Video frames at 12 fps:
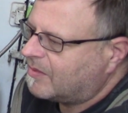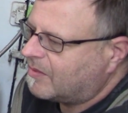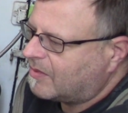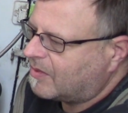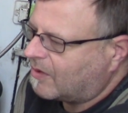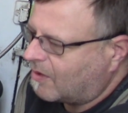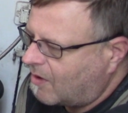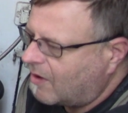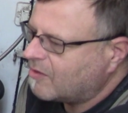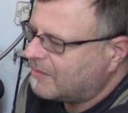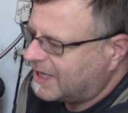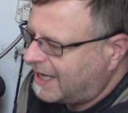or
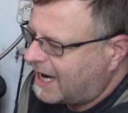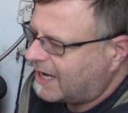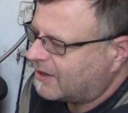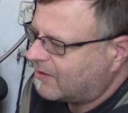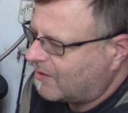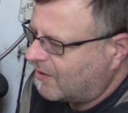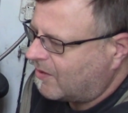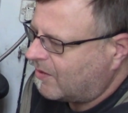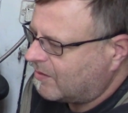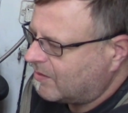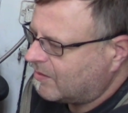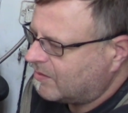all the mechanical
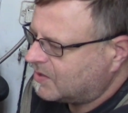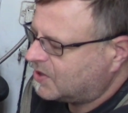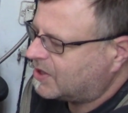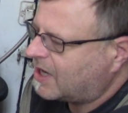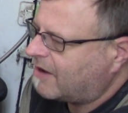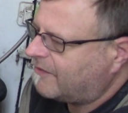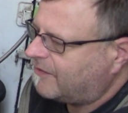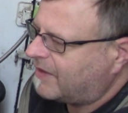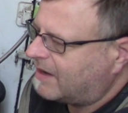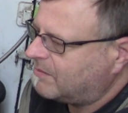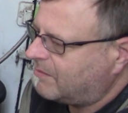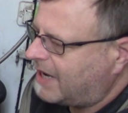stuff
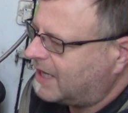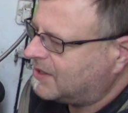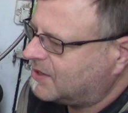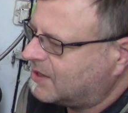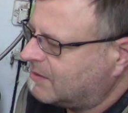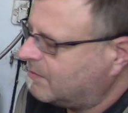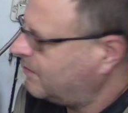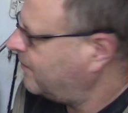that makes the